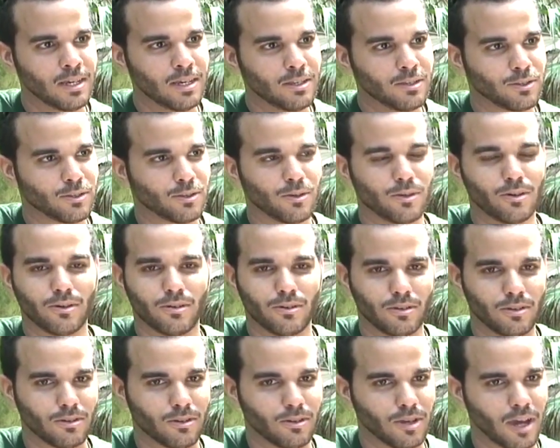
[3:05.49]
So,
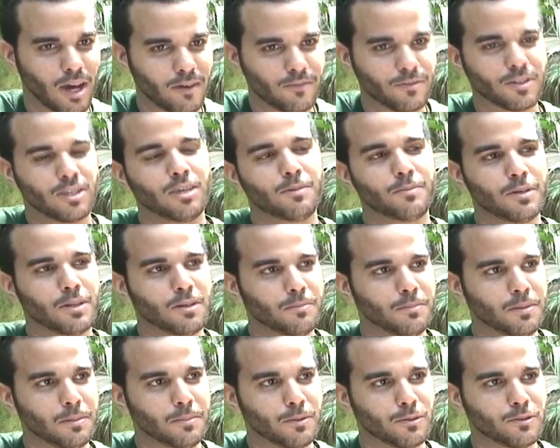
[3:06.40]
you know, you have to keep it in
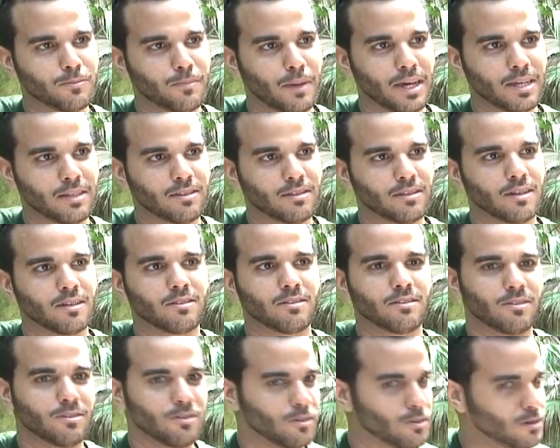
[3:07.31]
people's
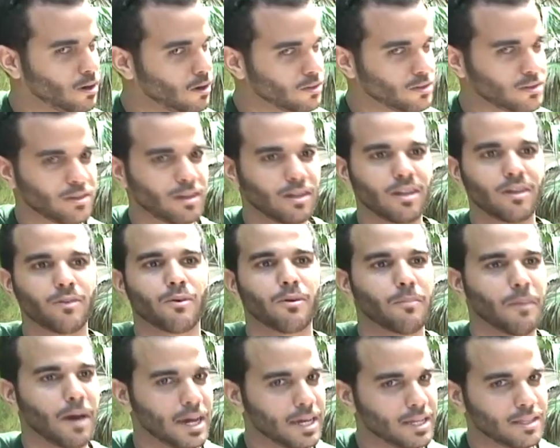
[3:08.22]
mindsets, you know, constantly
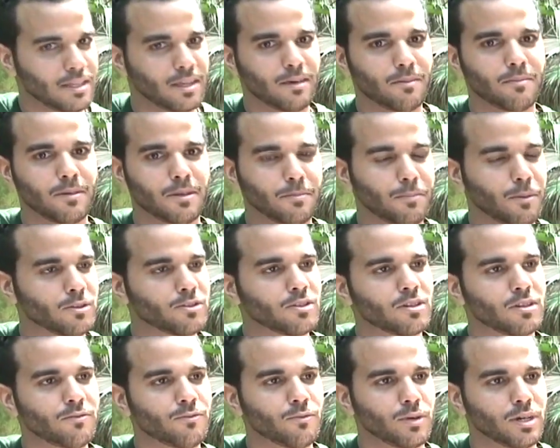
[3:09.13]
remind them in
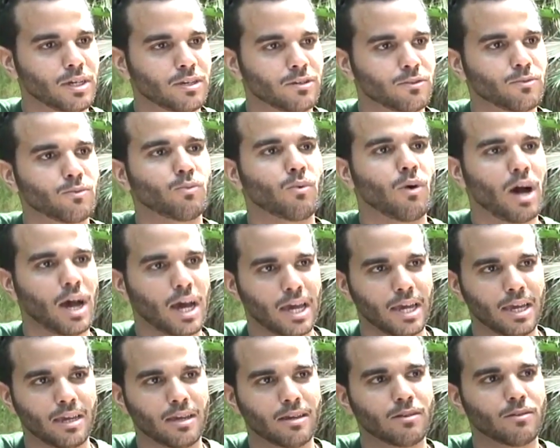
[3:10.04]
positive ways
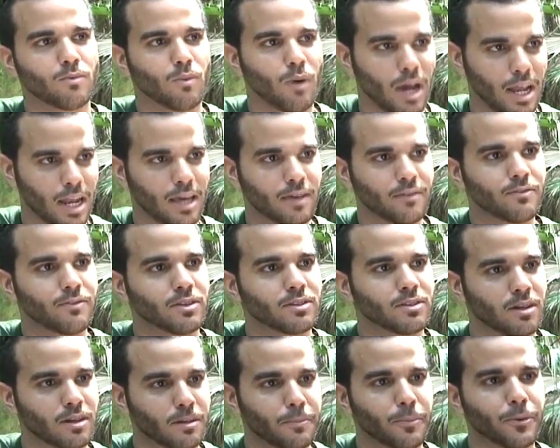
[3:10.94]
why wildlife is
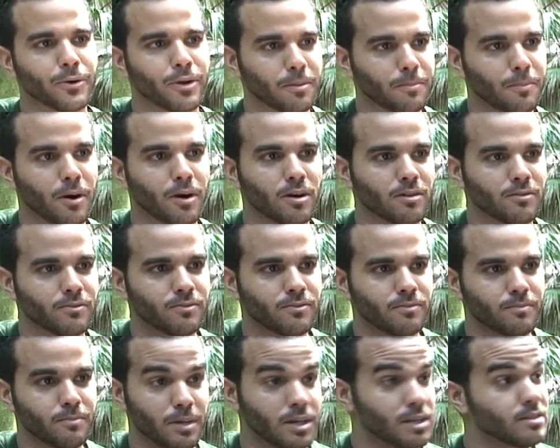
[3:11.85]
an important part of
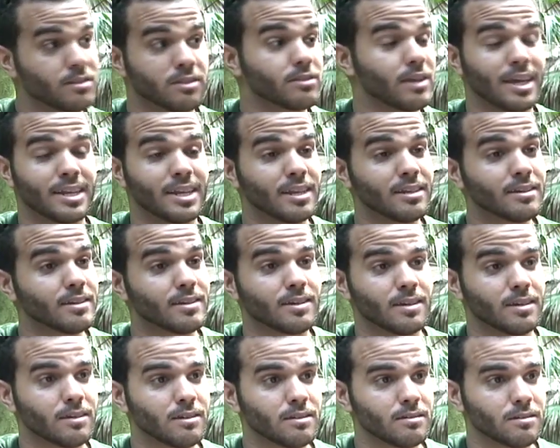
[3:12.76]
Belize's
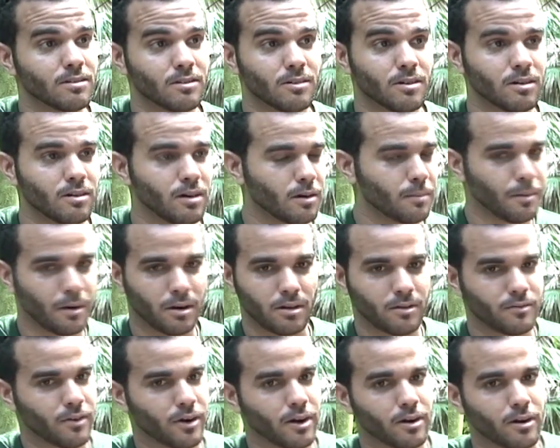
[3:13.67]
identity, you know, a part
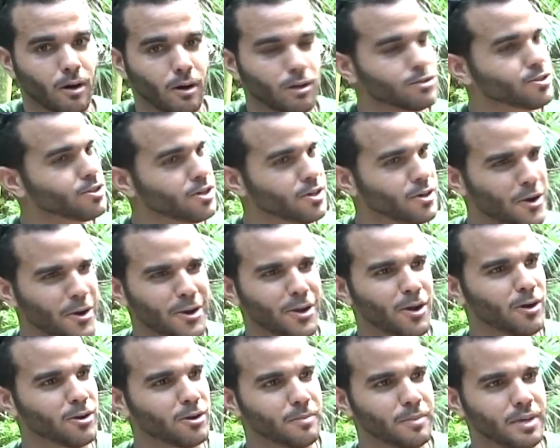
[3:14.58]
of our culture, our
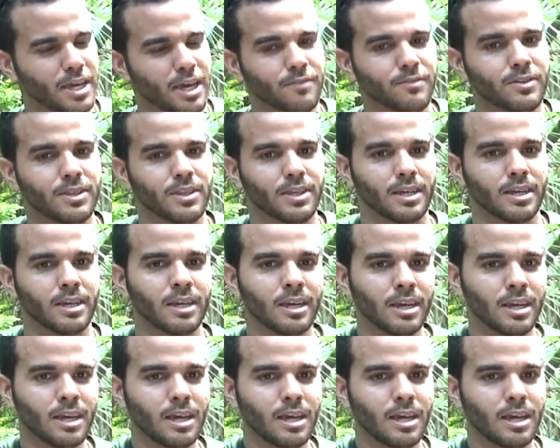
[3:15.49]
economy, everything.